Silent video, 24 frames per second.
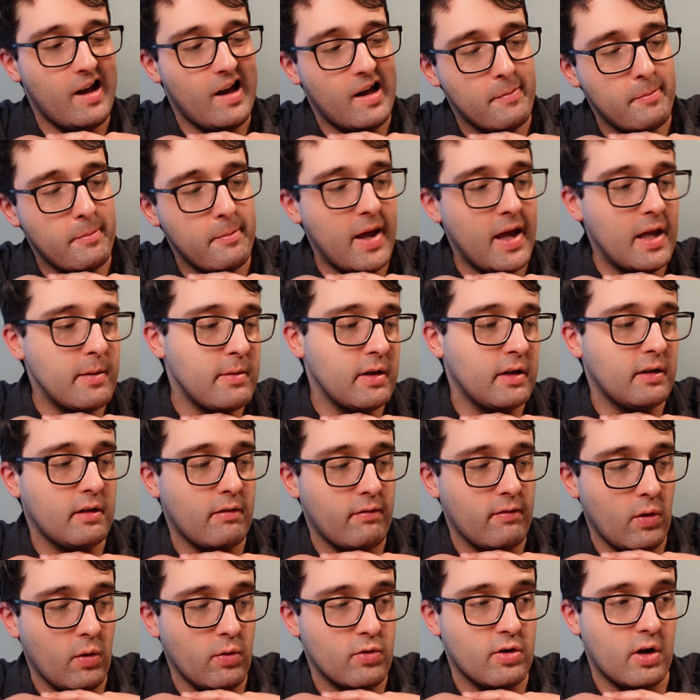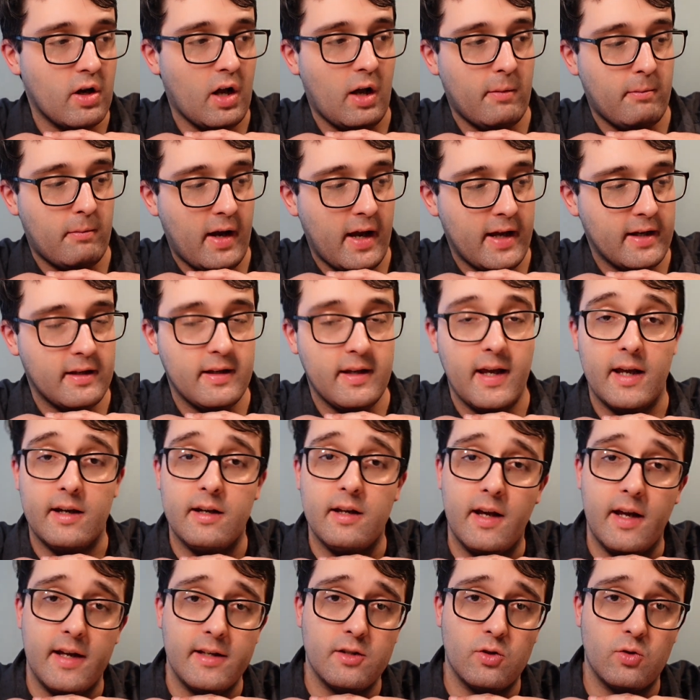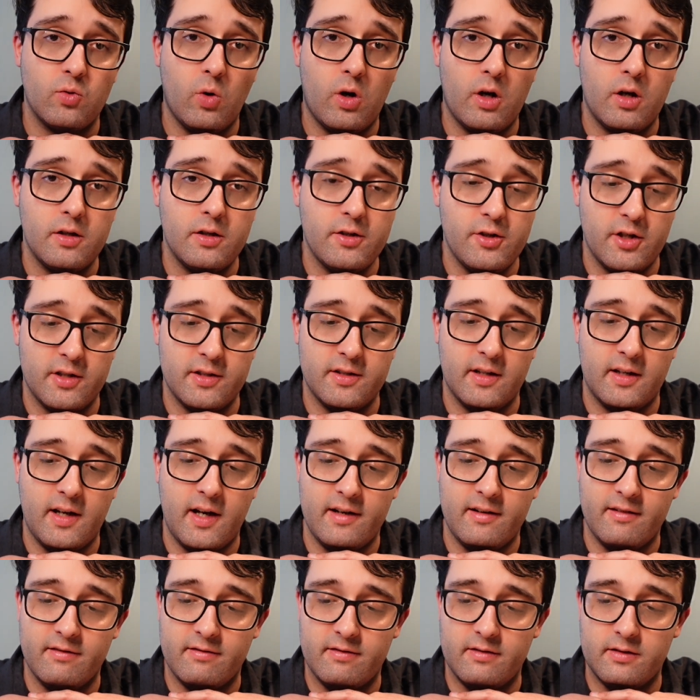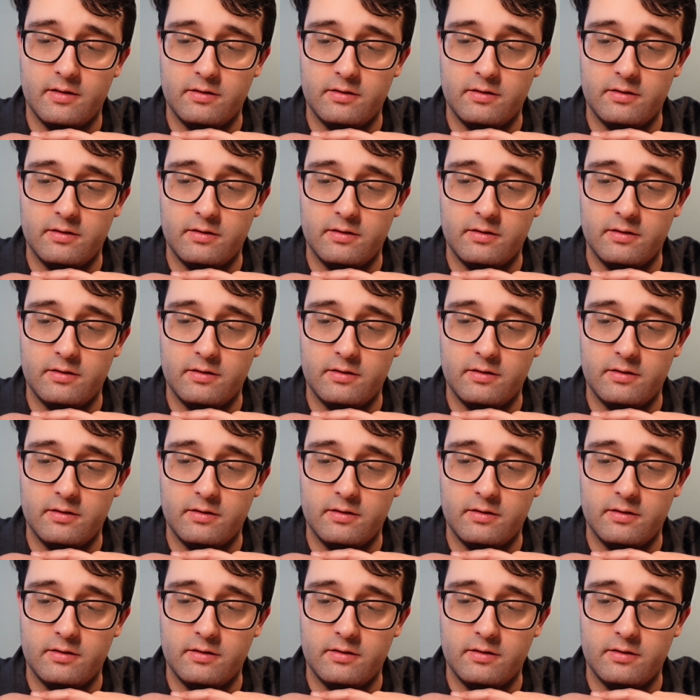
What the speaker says: Maybe in the future I might get a squad just to kind of